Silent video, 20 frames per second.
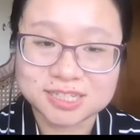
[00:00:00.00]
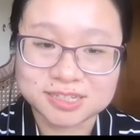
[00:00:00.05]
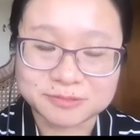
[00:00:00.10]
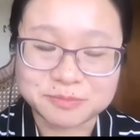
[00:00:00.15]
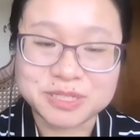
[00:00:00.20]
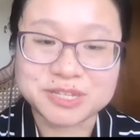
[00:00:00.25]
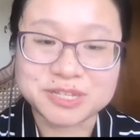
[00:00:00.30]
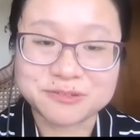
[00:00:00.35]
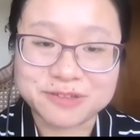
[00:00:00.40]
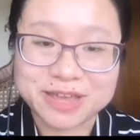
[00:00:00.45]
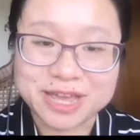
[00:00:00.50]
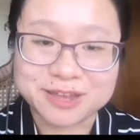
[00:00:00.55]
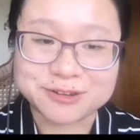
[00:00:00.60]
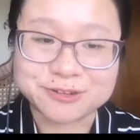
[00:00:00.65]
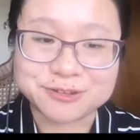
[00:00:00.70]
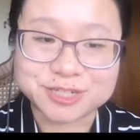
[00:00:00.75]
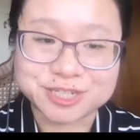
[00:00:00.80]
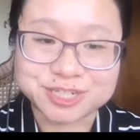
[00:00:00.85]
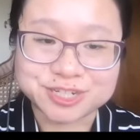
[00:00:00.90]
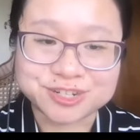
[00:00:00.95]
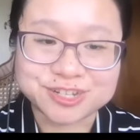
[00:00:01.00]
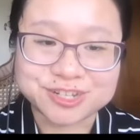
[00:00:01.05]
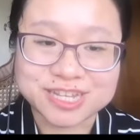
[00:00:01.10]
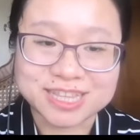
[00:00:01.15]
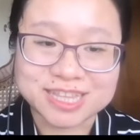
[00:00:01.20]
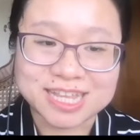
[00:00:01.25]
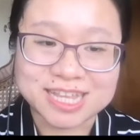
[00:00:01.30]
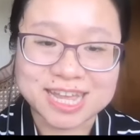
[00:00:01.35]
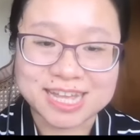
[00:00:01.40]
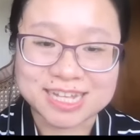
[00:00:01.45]
p-value showing
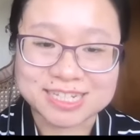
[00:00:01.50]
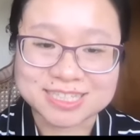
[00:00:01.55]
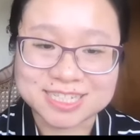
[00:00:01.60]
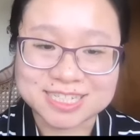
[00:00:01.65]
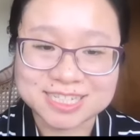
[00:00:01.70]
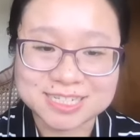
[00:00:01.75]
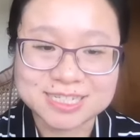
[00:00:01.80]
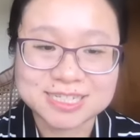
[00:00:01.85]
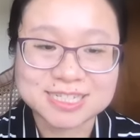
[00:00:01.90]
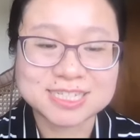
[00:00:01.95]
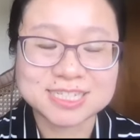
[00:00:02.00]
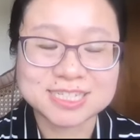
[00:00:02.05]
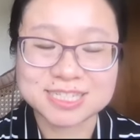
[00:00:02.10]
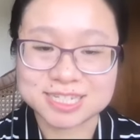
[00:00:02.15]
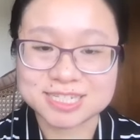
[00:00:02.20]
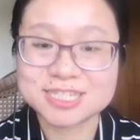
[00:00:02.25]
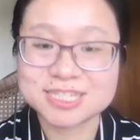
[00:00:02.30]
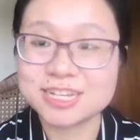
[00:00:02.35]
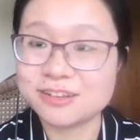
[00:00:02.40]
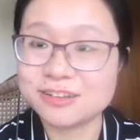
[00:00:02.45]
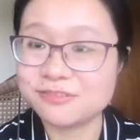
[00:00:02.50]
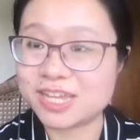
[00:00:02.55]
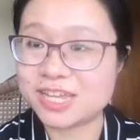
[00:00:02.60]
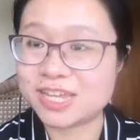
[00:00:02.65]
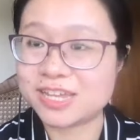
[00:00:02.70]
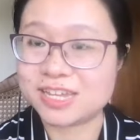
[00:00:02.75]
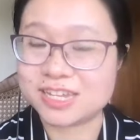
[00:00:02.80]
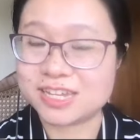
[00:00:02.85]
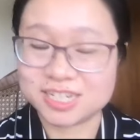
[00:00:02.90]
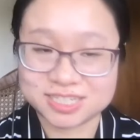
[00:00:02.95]
that the
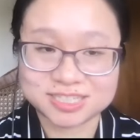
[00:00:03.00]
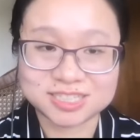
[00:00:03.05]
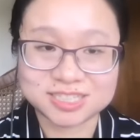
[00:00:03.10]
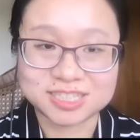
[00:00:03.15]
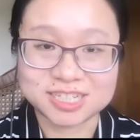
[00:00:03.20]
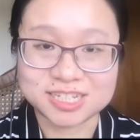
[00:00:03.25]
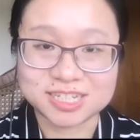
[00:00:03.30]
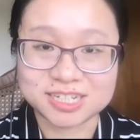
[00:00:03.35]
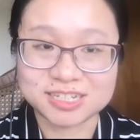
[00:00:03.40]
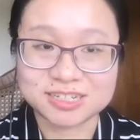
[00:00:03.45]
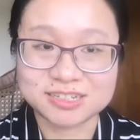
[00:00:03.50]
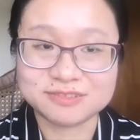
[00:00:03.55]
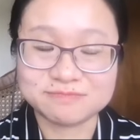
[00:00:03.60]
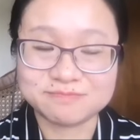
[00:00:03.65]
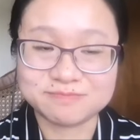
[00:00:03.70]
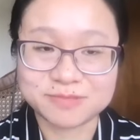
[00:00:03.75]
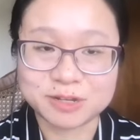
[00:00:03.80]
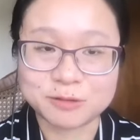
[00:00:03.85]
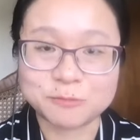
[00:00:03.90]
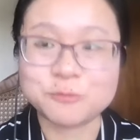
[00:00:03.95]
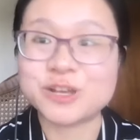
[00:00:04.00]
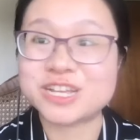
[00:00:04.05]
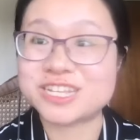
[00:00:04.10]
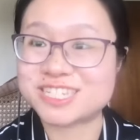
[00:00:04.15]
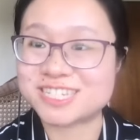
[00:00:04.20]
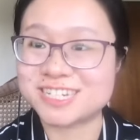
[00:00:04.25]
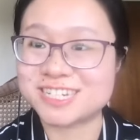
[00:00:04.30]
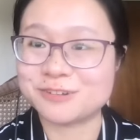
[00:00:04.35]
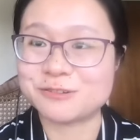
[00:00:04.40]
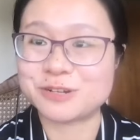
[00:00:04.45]
survey with
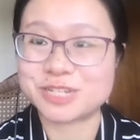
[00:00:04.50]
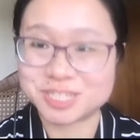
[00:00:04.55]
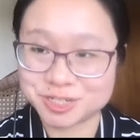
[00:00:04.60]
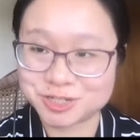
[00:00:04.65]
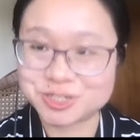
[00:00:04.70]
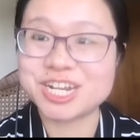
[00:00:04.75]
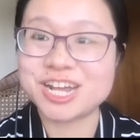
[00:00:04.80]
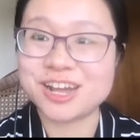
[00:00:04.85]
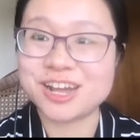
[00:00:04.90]
the research